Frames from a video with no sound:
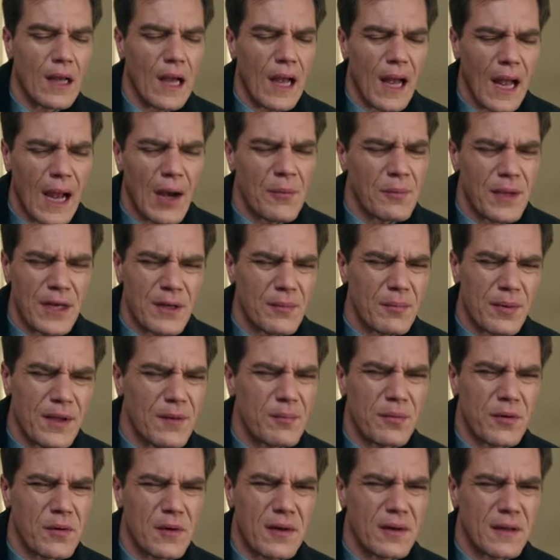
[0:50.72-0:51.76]
How many
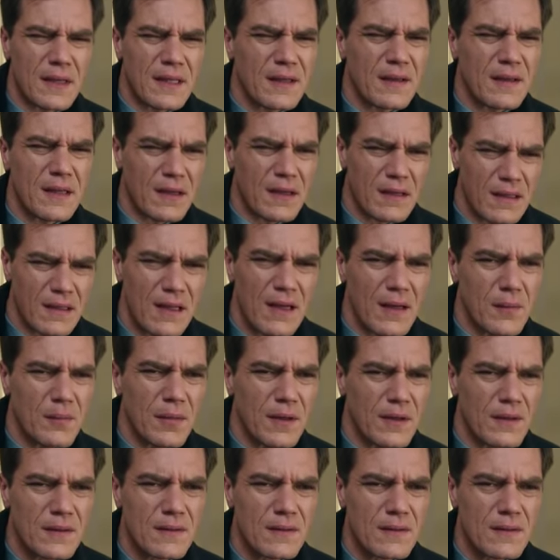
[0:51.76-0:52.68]
people are in the club?